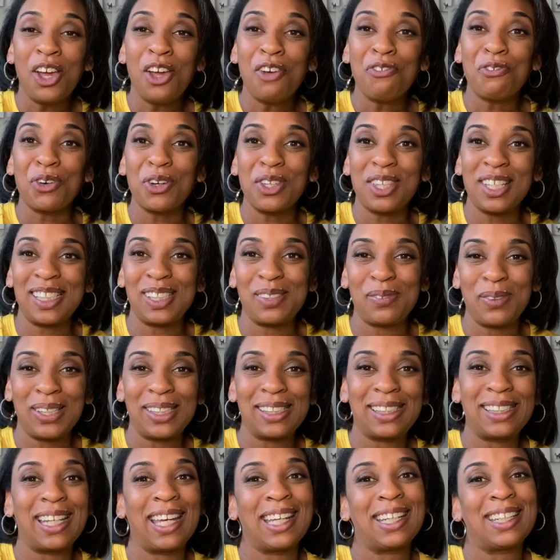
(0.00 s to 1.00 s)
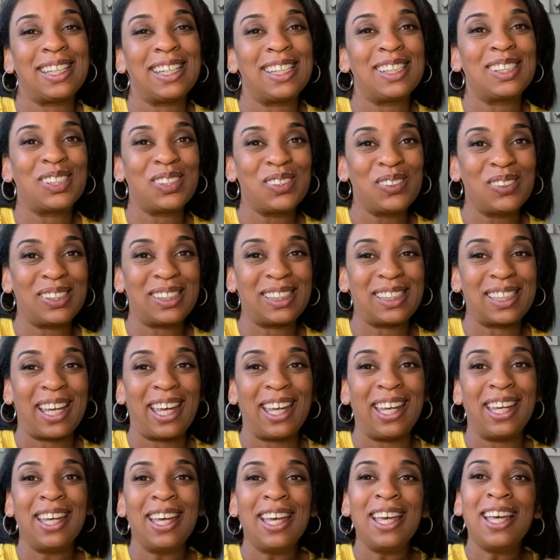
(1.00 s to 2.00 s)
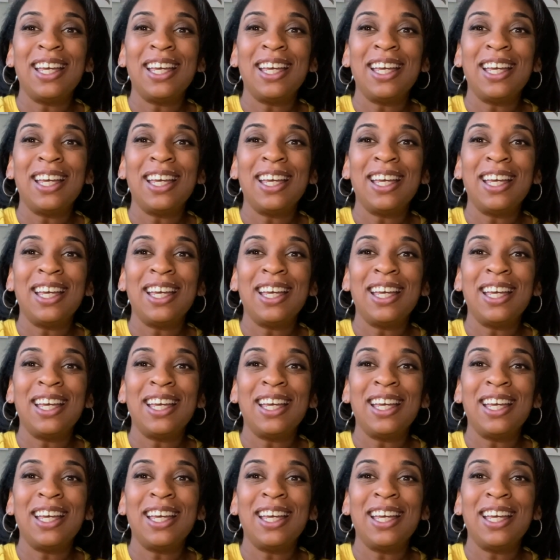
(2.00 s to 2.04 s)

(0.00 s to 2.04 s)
for this week's Technique Tuesday